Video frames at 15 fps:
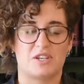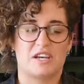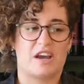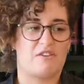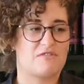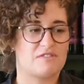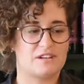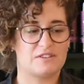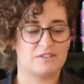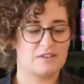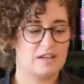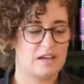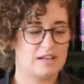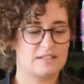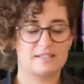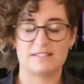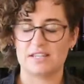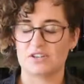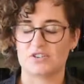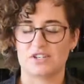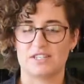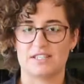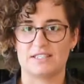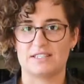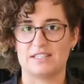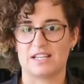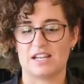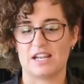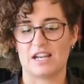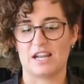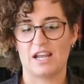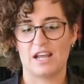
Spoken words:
so you get real citrus and